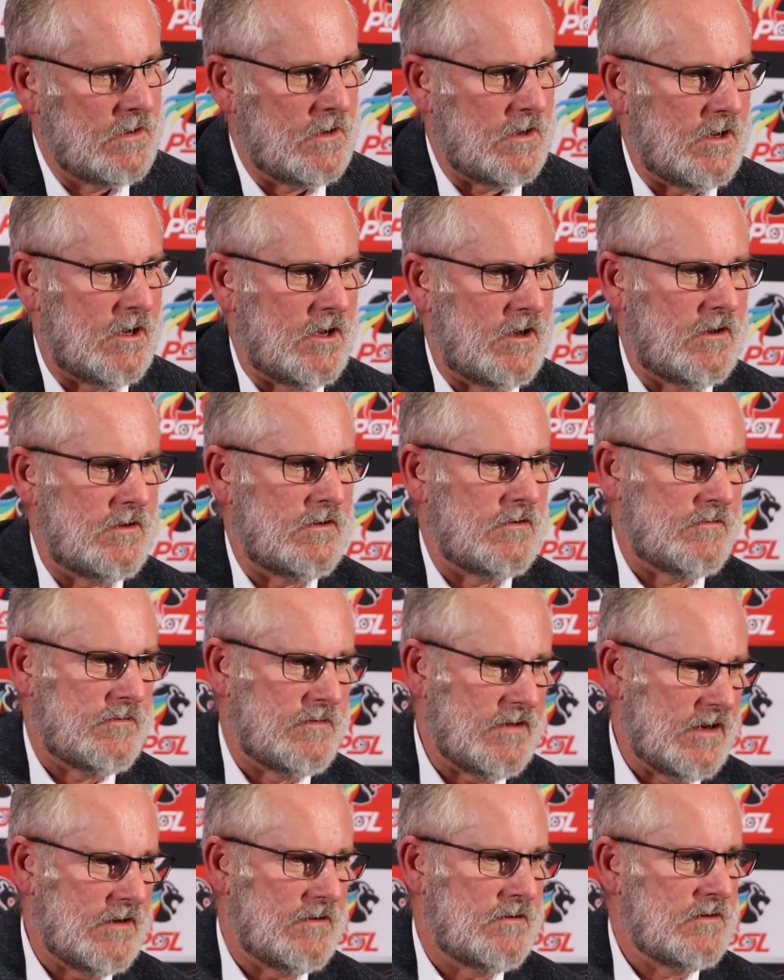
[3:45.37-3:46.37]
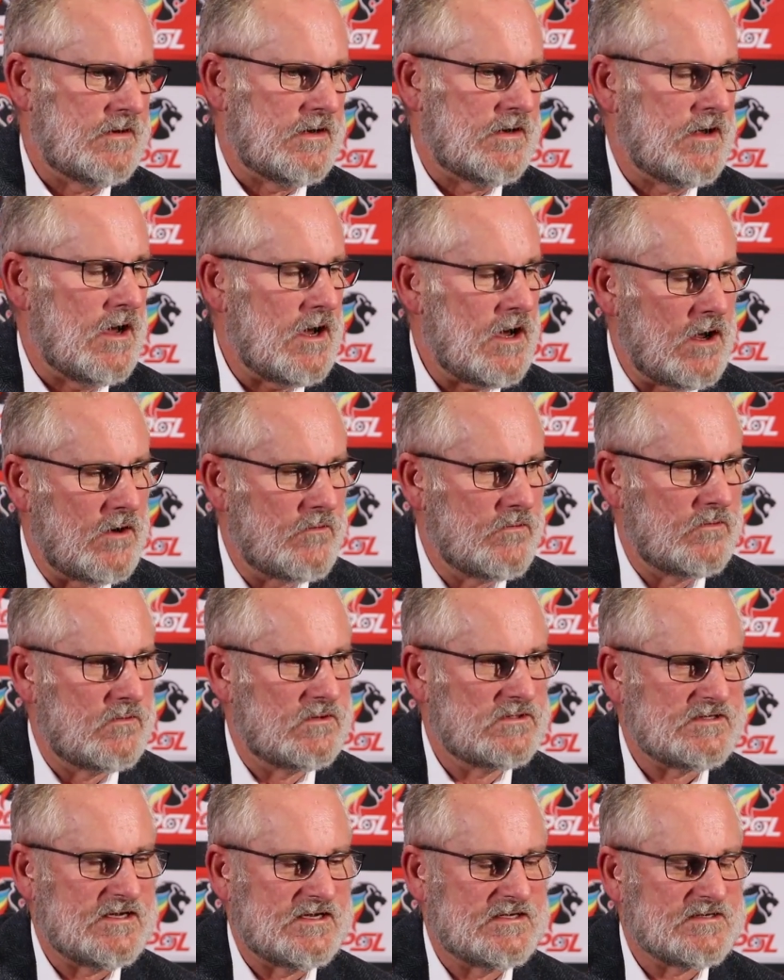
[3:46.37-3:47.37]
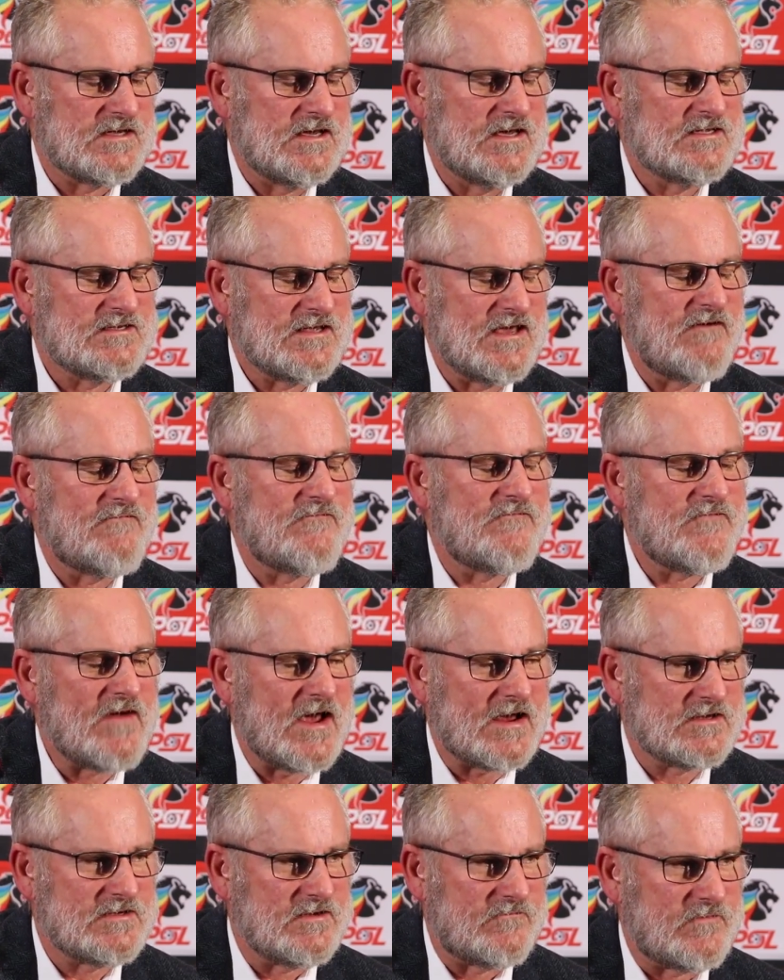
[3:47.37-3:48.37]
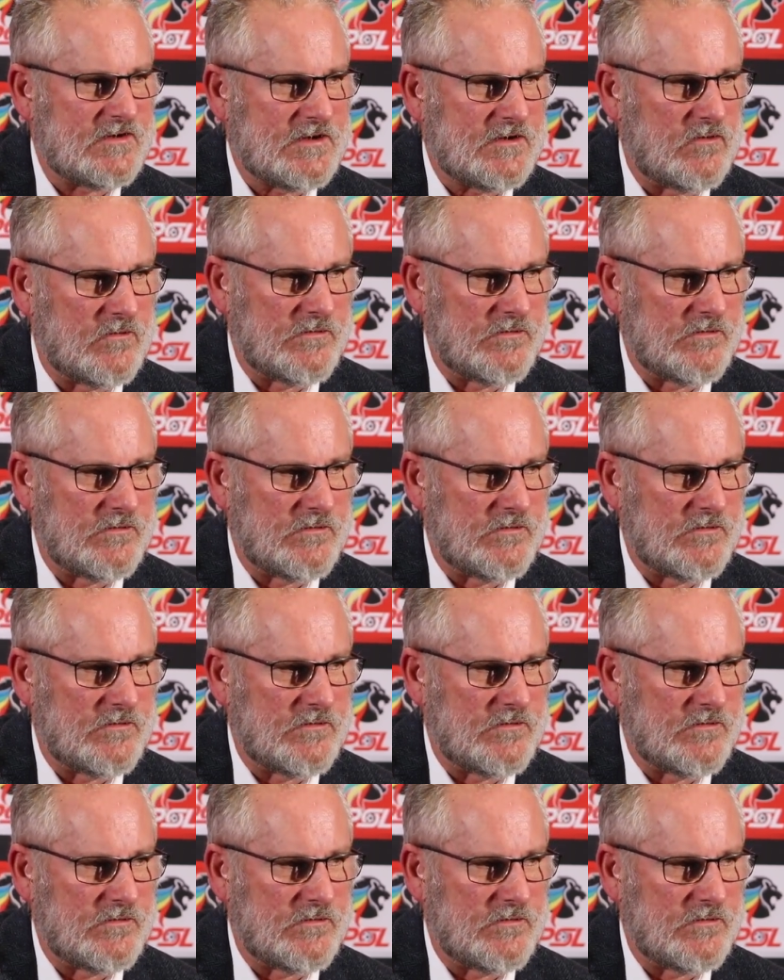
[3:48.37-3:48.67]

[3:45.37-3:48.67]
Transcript: then in our rules, it's effectively,